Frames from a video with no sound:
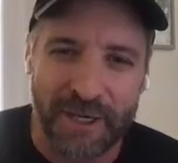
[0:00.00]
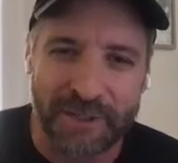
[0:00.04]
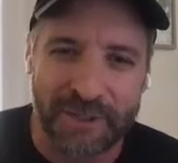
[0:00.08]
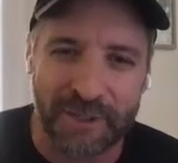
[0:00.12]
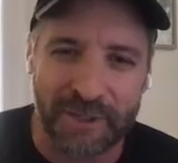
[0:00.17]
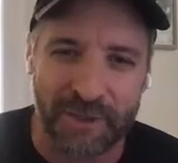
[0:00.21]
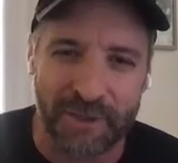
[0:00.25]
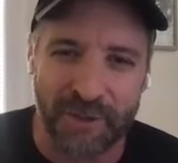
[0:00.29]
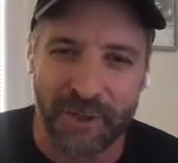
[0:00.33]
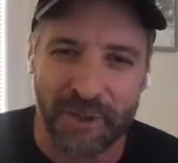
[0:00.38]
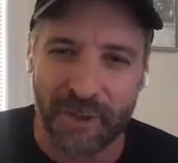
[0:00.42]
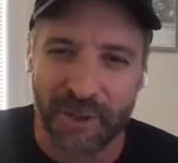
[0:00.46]

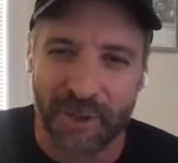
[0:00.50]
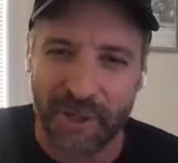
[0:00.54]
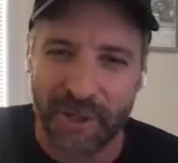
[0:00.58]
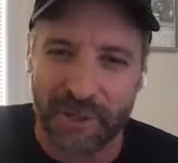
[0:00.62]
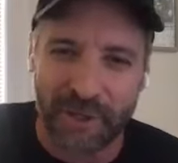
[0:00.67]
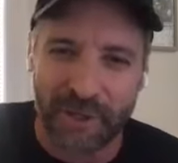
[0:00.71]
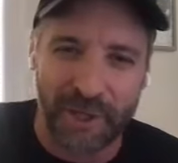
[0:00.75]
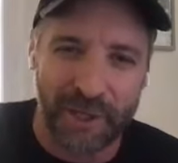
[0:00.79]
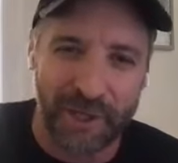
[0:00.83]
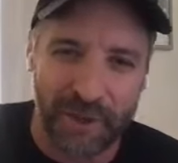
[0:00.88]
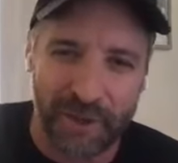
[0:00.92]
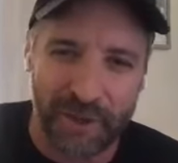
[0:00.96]
So you could
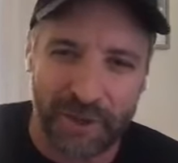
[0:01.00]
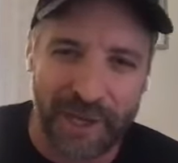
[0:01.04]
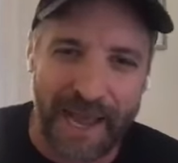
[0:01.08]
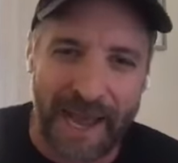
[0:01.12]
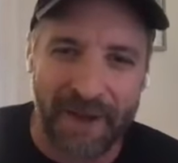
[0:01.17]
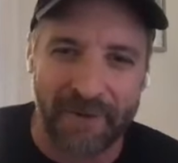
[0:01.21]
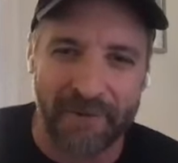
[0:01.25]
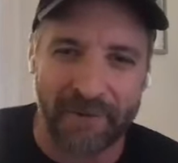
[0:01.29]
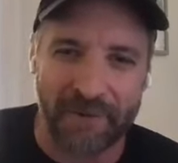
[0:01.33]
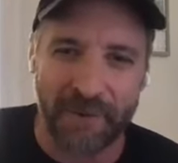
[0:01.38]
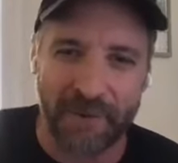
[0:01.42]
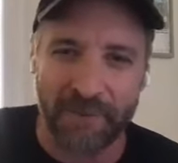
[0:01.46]
literally look
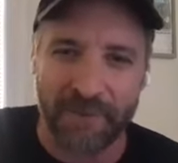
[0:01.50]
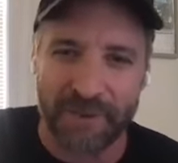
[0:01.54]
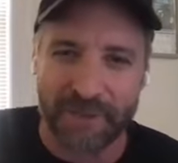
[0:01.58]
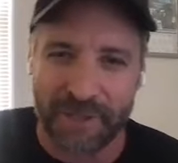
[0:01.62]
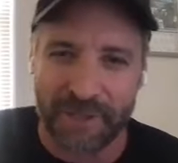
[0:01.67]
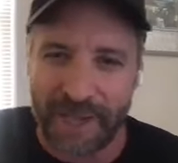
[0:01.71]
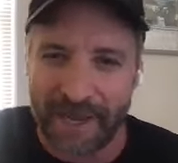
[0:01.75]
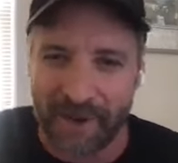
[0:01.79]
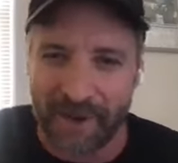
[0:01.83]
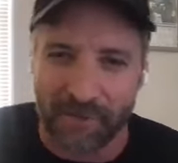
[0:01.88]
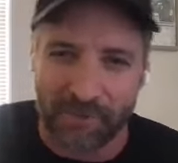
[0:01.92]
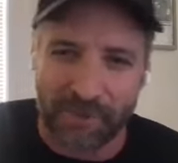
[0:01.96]
out and it was
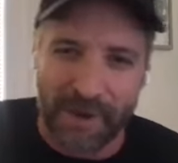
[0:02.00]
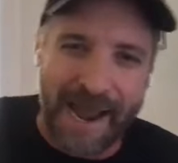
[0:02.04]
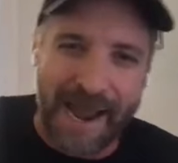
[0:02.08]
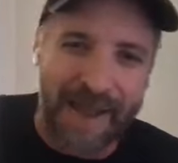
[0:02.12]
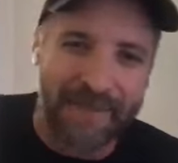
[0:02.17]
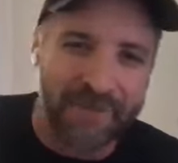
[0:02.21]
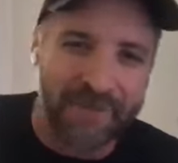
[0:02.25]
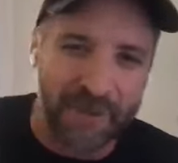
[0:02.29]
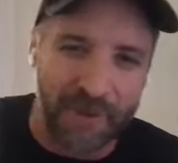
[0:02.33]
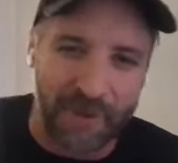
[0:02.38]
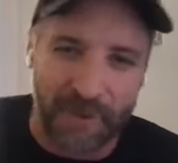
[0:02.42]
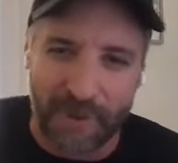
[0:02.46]
like
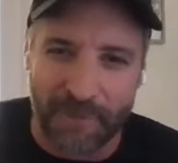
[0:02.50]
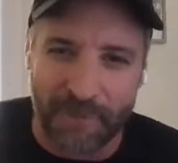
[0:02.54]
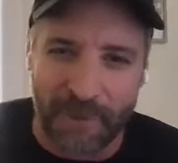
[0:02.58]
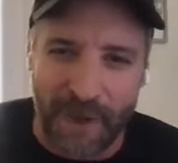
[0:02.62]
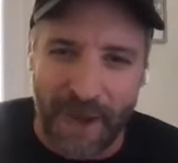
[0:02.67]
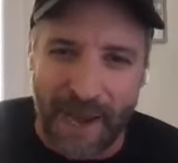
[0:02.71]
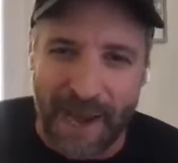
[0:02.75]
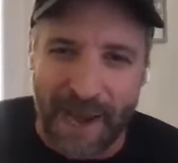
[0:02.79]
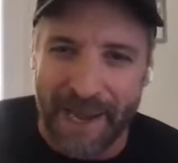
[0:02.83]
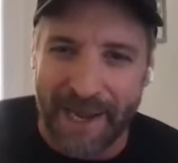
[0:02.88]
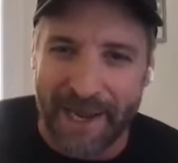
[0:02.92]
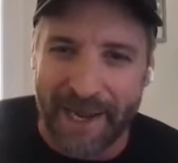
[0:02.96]
rafts going
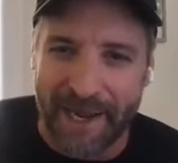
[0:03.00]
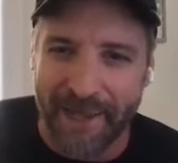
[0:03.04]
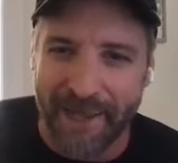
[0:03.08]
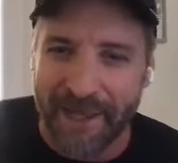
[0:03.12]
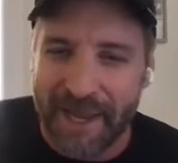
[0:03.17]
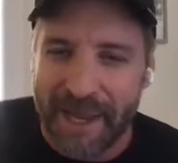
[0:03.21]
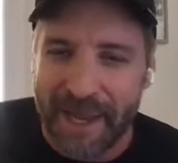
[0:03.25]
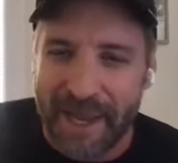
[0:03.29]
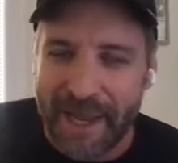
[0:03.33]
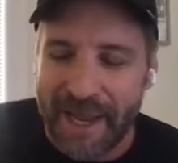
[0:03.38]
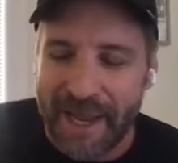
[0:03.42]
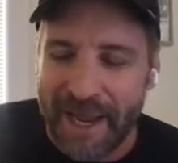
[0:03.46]
by,
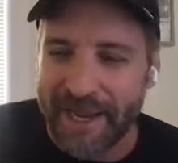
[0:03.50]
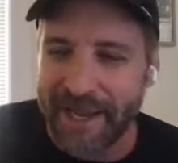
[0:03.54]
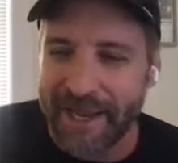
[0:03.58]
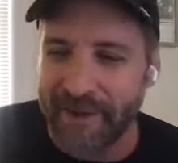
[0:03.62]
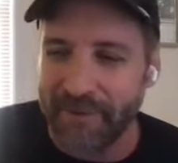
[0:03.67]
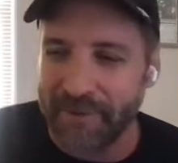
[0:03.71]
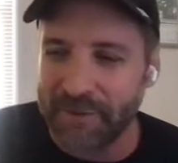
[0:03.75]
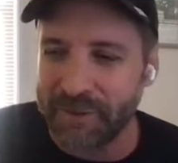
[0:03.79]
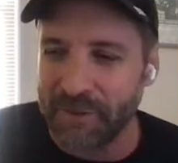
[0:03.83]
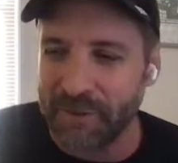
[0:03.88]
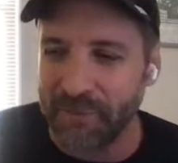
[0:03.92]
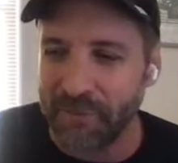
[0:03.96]
and
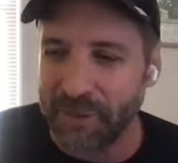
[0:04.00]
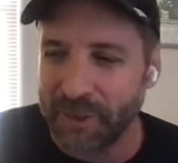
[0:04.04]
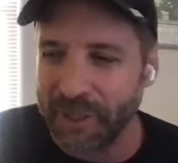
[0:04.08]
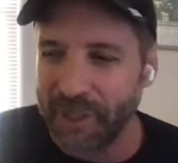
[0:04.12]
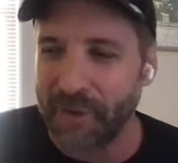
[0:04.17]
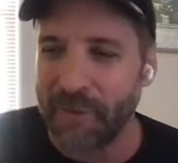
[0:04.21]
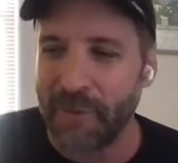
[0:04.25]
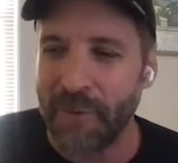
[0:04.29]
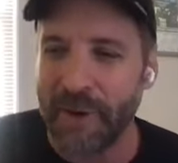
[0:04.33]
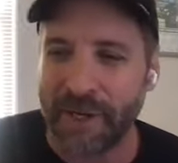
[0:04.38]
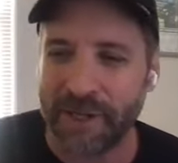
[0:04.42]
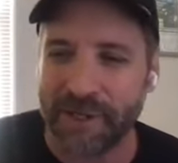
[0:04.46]
it was a
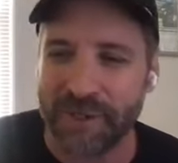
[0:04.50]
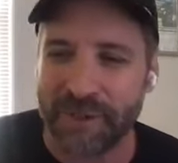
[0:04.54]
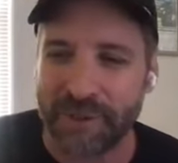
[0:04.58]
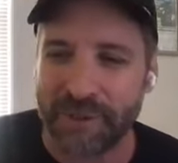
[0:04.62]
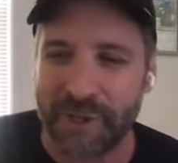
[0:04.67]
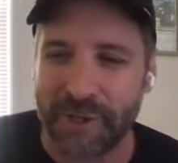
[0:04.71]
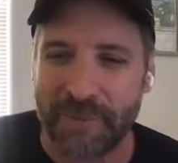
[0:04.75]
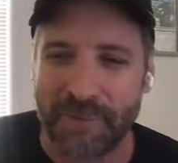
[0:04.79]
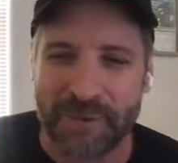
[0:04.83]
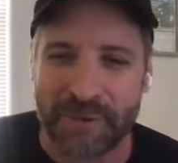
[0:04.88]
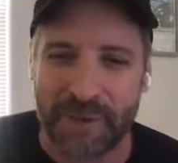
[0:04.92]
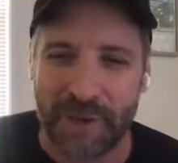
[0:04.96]
really quick
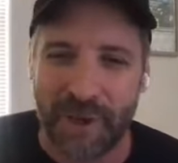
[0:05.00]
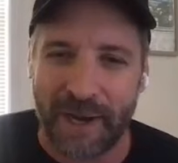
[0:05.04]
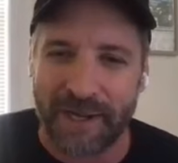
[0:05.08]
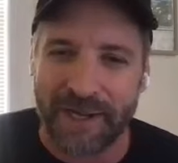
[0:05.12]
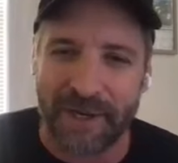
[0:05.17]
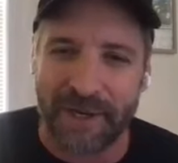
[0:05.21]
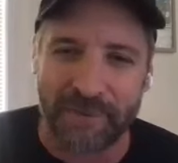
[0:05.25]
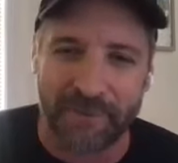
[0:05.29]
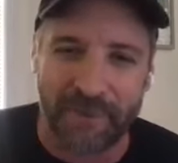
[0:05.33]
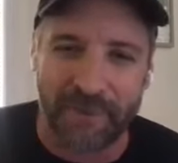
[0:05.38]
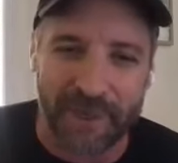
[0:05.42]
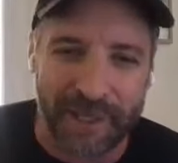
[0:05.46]
trip. So I
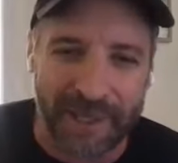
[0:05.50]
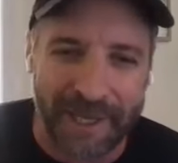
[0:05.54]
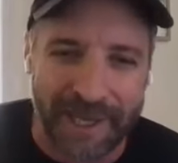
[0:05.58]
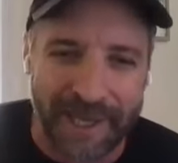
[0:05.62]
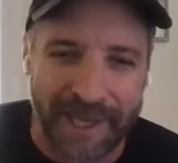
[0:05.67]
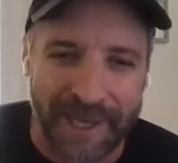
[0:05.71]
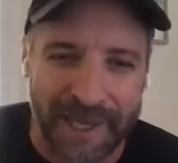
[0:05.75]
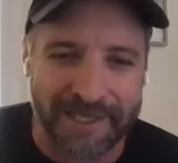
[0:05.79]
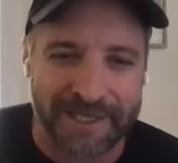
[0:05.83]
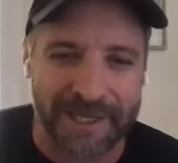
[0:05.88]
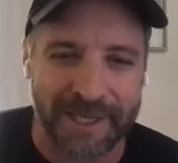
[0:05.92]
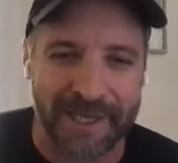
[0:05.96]
didn't really
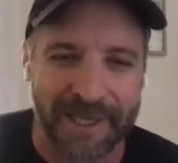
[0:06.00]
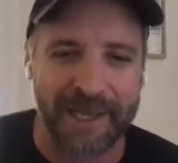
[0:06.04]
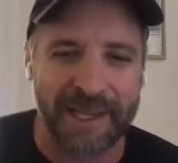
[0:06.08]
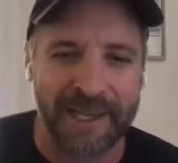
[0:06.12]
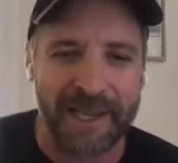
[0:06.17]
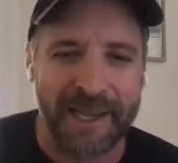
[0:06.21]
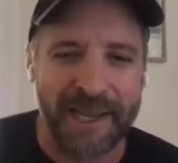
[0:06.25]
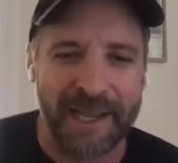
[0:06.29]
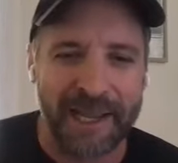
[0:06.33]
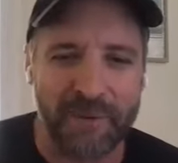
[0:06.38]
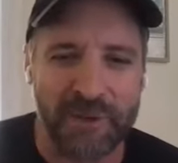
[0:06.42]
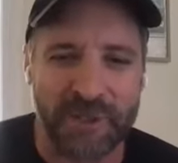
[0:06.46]
get to,
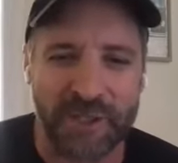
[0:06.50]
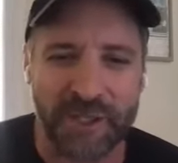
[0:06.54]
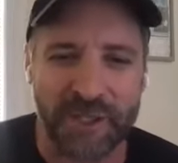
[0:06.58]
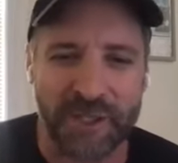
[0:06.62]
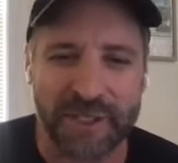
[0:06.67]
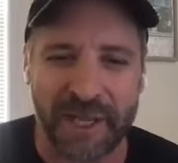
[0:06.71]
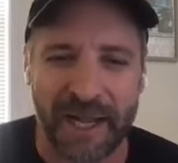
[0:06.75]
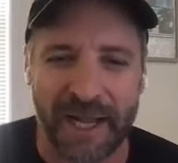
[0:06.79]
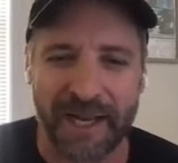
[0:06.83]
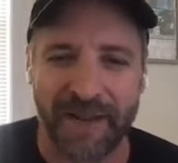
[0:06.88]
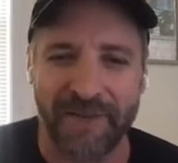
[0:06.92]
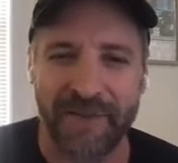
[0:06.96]
it was
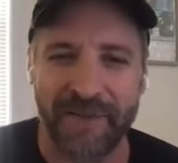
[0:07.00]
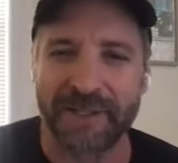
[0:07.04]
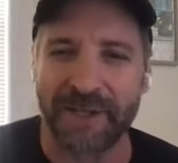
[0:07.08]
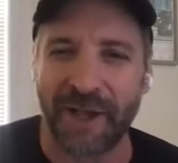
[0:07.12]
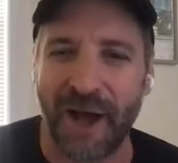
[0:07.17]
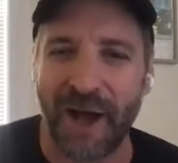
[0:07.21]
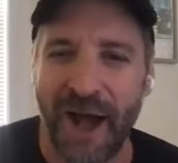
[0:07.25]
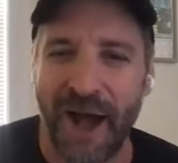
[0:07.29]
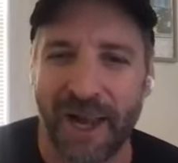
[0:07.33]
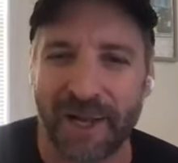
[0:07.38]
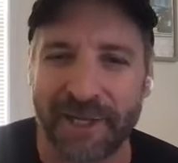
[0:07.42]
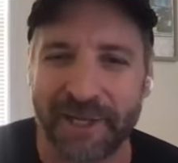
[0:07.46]
just kind of this
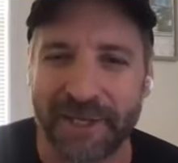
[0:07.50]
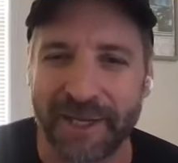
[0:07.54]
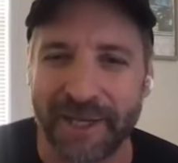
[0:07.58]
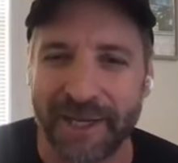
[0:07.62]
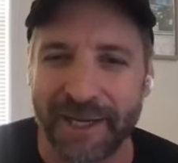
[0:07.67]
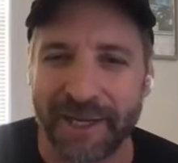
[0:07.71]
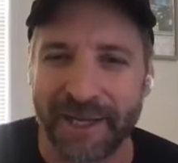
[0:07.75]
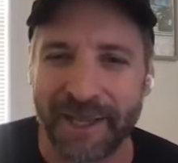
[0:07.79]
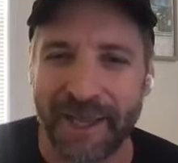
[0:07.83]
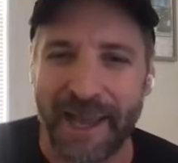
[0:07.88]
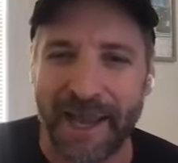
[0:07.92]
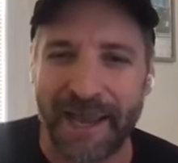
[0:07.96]

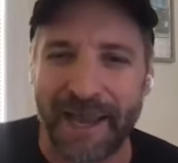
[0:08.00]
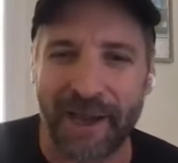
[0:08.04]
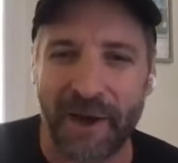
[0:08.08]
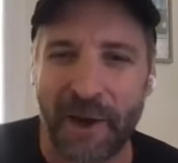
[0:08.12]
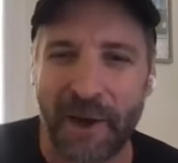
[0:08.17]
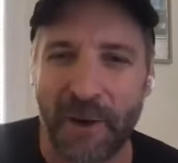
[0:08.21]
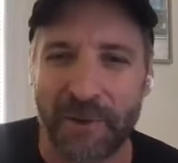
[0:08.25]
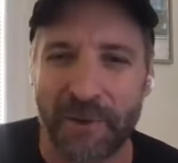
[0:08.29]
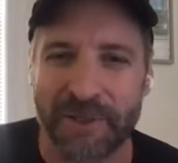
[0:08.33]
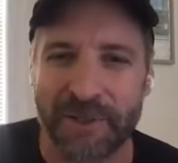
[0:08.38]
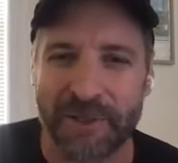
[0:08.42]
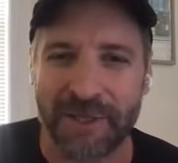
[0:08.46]
oddity, like,
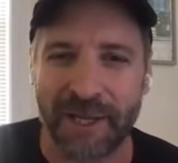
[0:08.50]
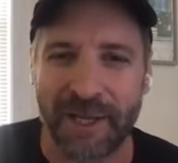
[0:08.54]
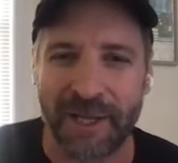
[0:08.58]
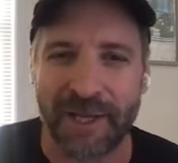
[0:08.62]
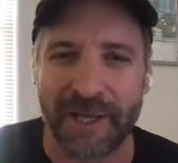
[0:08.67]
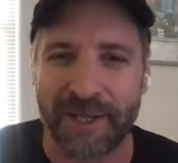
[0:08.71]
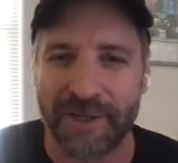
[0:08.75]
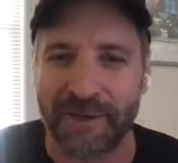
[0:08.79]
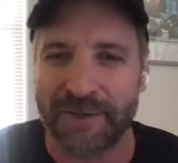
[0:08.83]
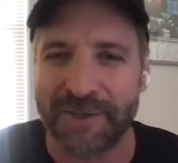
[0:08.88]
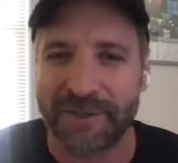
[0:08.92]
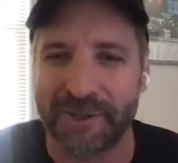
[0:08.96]
oh,
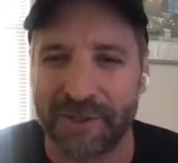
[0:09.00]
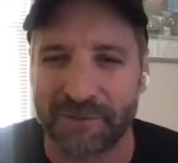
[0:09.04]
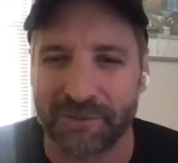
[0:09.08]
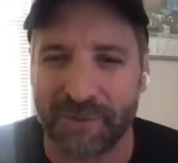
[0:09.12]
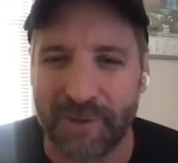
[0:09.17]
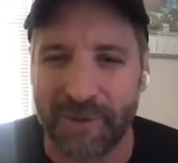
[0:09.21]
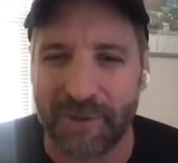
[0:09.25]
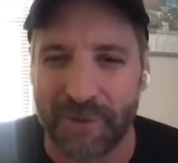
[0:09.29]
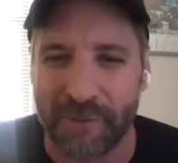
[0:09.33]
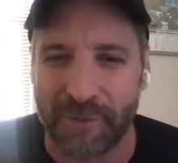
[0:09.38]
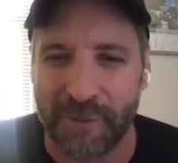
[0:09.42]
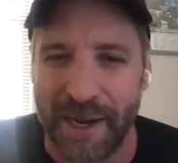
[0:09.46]
suddenly there's this
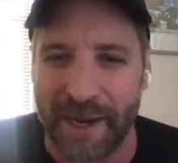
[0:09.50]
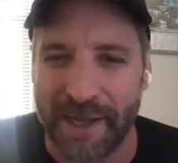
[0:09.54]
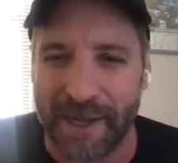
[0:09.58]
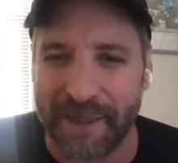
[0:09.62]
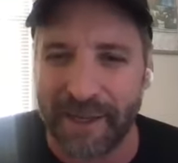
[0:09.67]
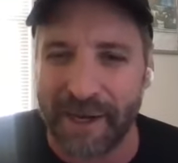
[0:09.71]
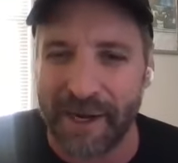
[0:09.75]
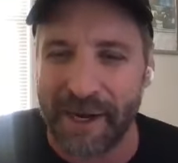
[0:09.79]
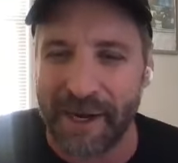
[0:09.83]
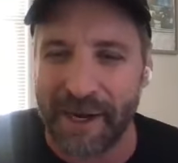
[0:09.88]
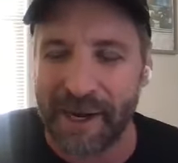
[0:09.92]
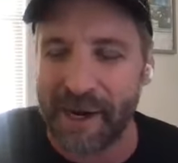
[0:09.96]
river right
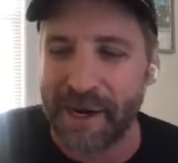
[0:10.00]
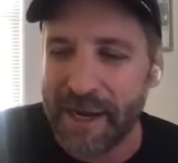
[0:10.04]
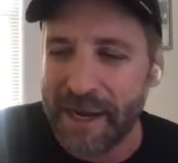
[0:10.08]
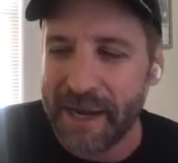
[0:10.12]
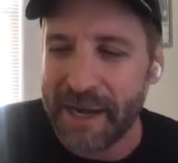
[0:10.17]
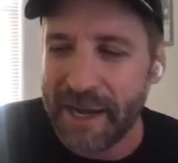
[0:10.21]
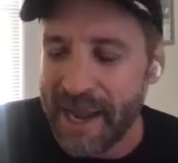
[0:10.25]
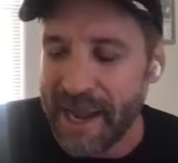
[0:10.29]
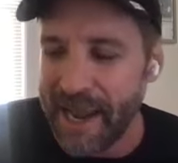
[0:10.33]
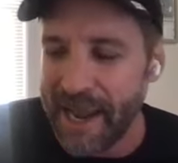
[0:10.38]
there.